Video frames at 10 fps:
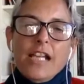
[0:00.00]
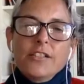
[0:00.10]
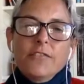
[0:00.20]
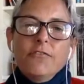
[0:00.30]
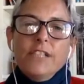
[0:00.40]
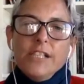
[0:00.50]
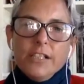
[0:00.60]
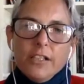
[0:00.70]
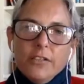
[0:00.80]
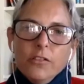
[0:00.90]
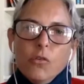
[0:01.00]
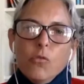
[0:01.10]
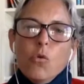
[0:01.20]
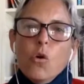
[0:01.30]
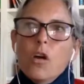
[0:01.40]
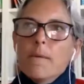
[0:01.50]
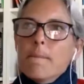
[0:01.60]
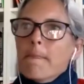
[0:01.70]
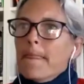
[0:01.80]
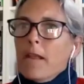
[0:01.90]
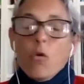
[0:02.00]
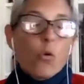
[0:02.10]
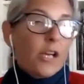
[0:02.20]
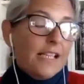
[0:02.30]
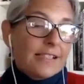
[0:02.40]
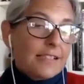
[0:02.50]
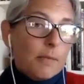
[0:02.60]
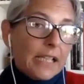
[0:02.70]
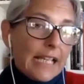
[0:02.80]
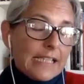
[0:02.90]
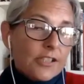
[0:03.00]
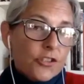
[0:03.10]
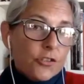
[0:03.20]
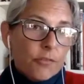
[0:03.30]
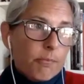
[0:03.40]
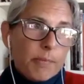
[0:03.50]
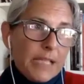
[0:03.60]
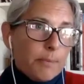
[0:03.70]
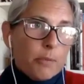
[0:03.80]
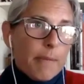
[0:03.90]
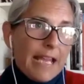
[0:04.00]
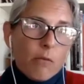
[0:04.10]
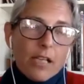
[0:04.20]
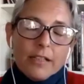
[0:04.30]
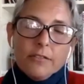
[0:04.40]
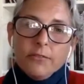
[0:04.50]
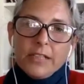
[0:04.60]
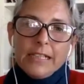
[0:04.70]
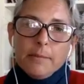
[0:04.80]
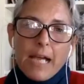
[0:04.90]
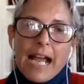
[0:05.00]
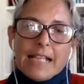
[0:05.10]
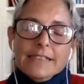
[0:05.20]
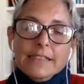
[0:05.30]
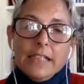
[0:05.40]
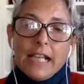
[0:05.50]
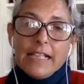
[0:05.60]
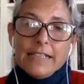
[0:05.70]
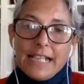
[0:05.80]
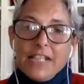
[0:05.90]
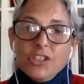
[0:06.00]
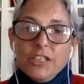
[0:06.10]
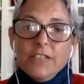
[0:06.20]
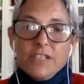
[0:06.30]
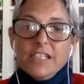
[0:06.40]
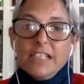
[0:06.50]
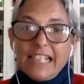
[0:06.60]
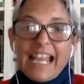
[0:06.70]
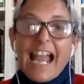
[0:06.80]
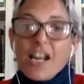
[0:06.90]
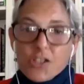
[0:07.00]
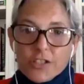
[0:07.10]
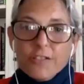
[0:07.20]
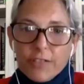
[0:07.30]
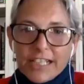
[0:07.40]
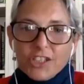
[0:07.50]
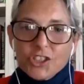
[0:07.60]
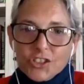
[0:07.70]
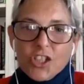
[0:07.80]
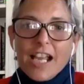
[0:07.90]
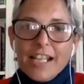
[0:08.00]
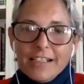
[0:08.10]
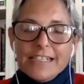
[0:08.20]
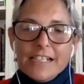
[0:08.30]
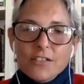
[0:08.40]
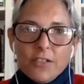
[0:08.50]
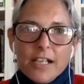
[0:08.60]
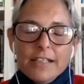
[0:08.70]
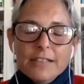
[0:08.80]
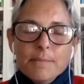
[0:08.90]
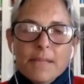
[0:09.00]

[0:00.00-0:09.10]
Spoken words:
to video, or in some cases people may well have in the past had to actually physically catch the fish to try and identify them.